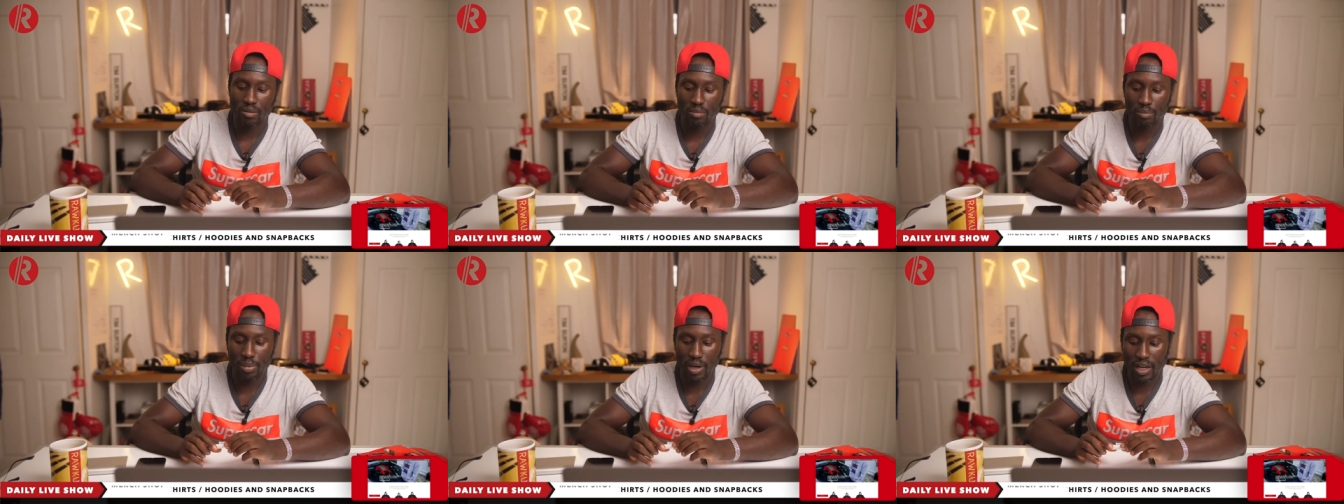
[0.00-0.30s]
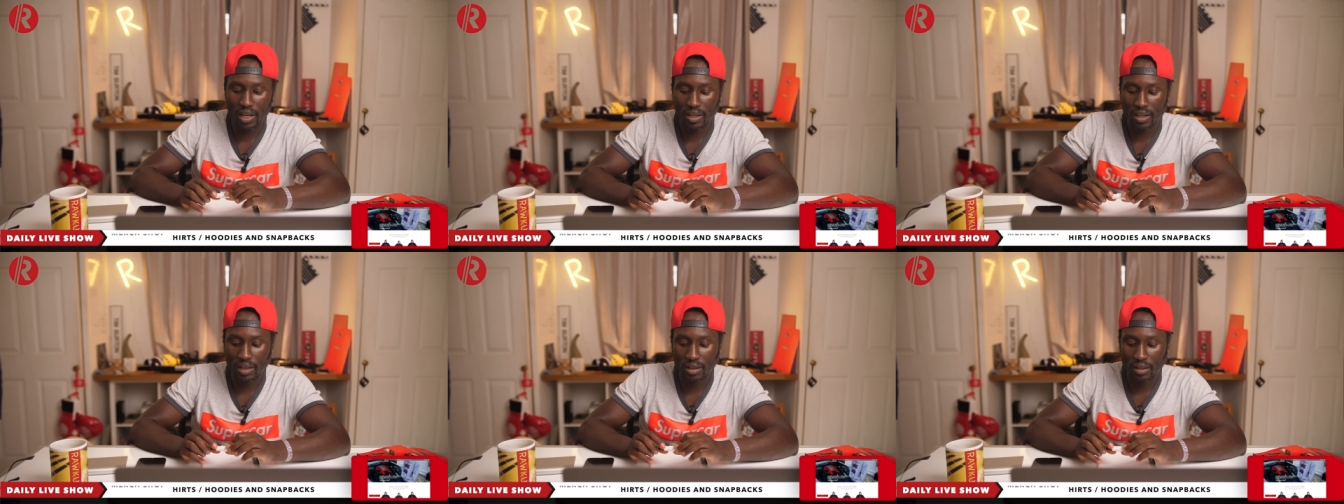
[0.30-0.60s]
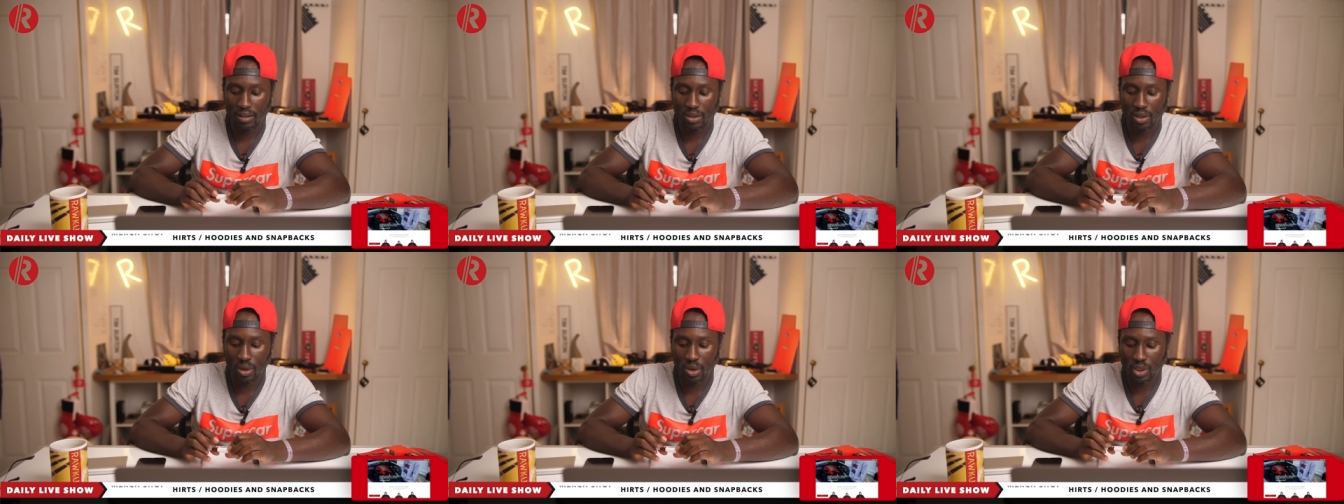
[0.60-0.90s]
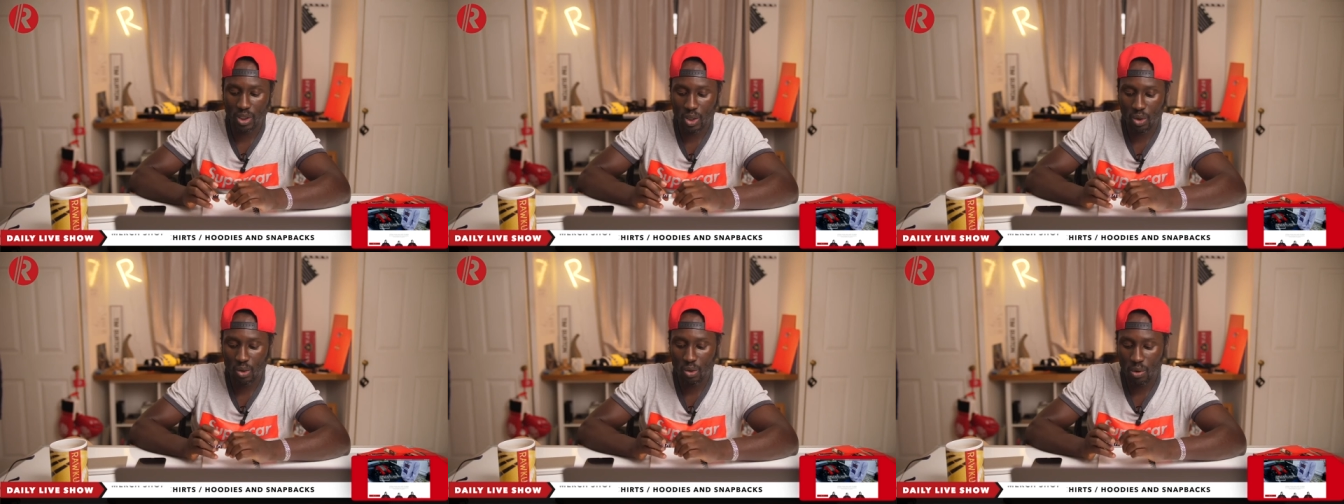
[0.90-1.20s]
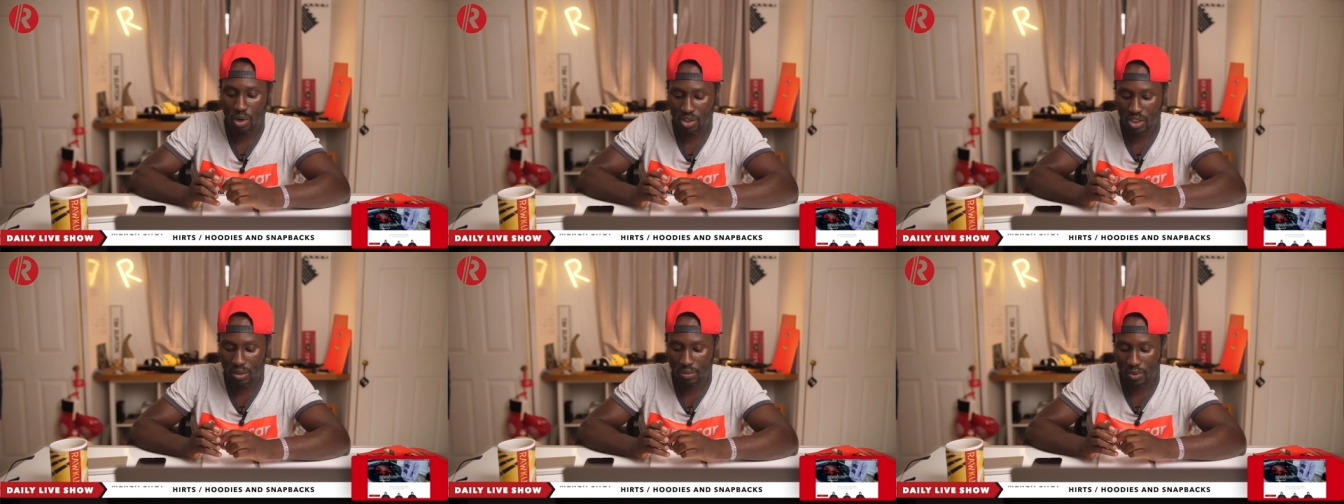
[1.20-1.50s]
but those who
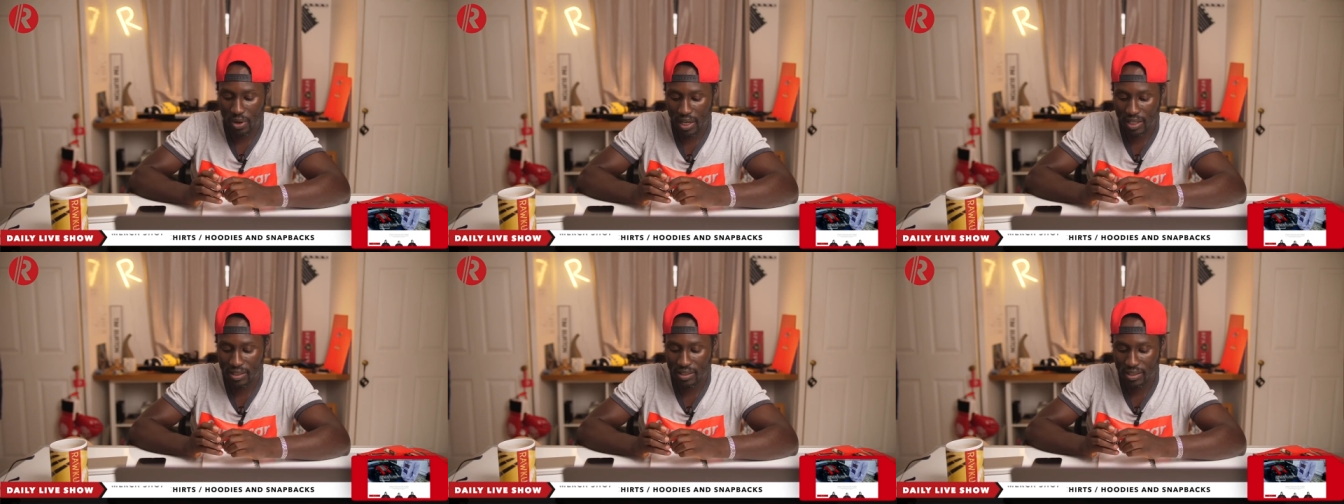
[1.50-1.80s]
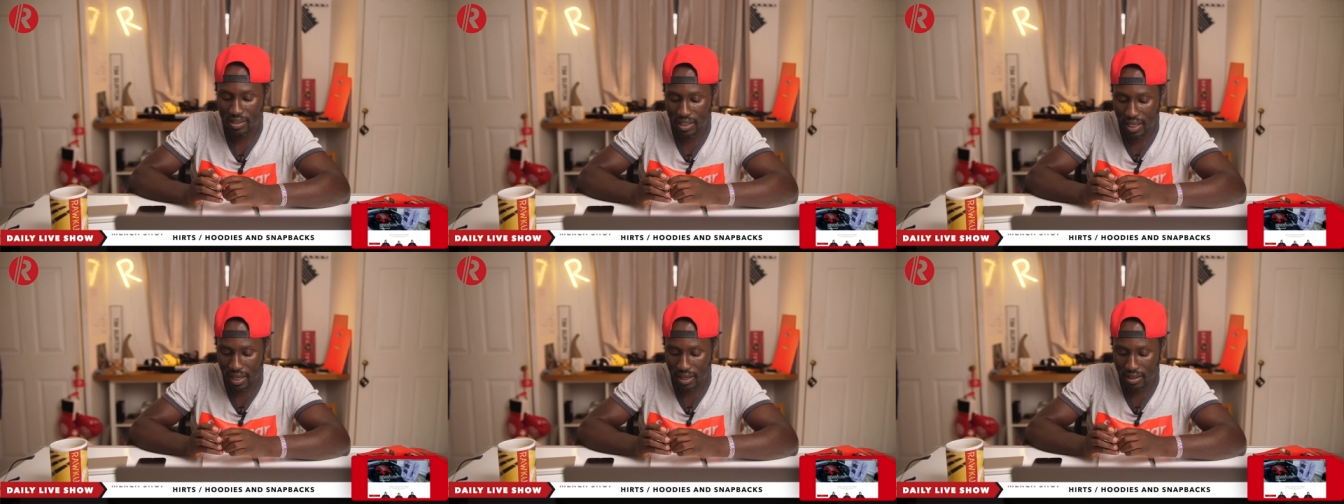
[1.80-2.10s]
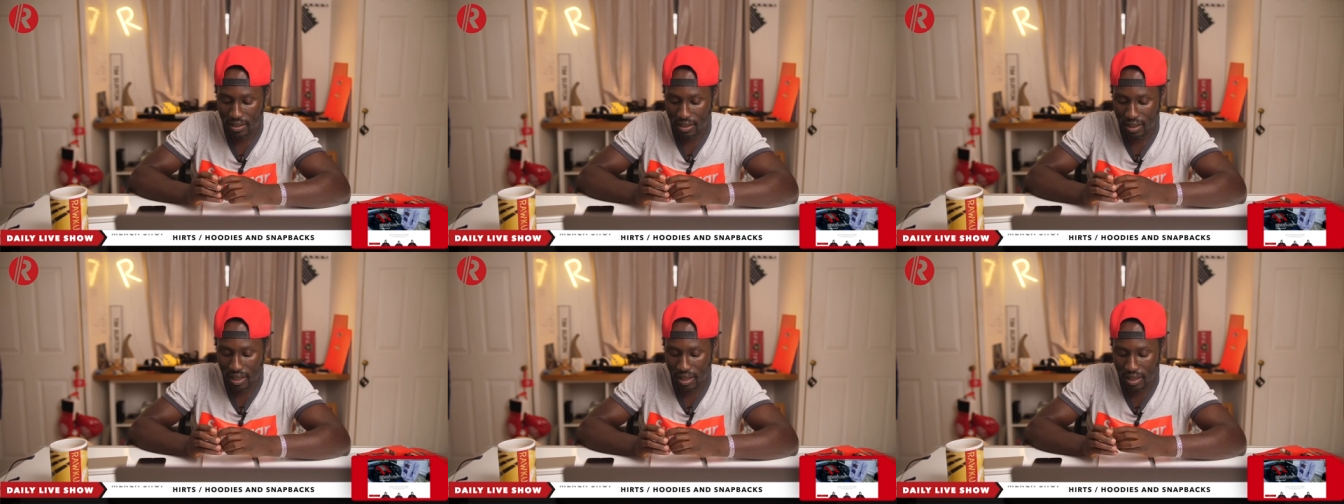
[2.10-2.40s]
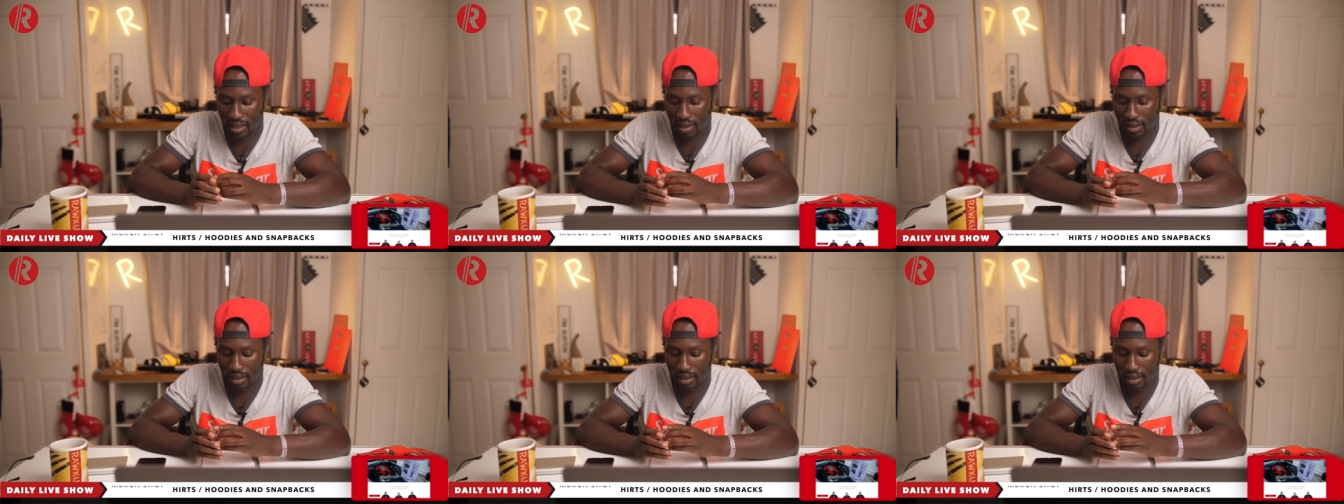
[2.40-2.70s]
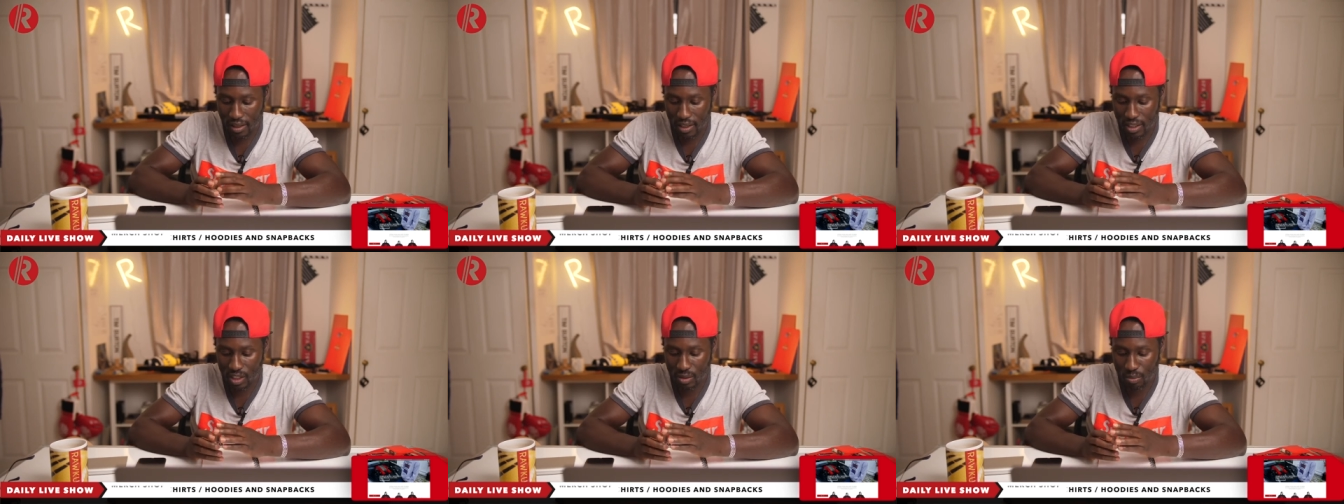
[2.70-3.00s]
watched him race said he
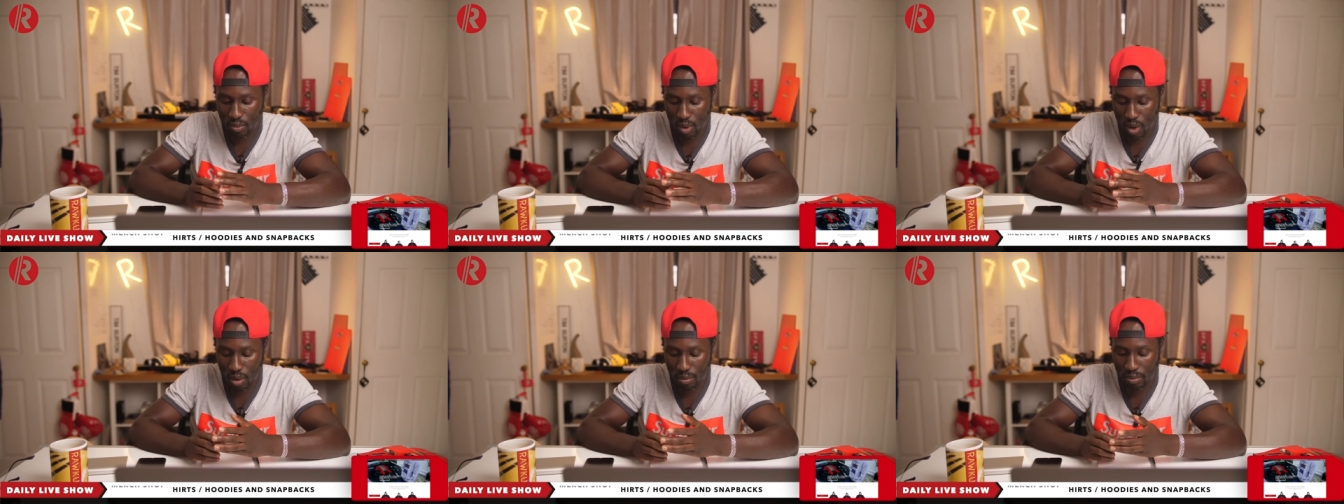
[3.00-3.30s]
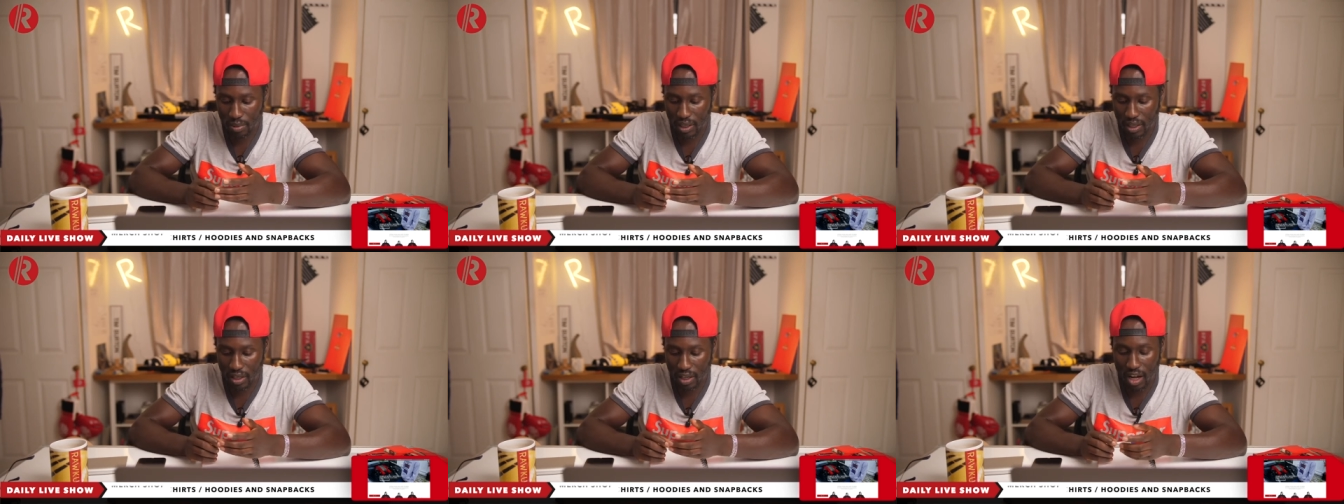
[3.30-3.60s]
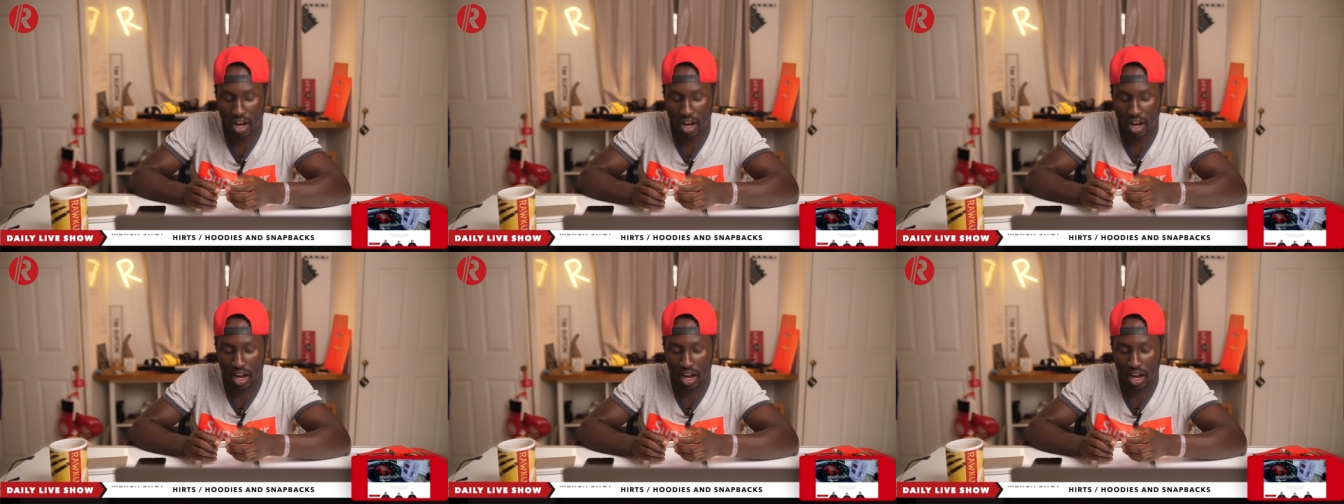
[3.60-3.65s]
is probably,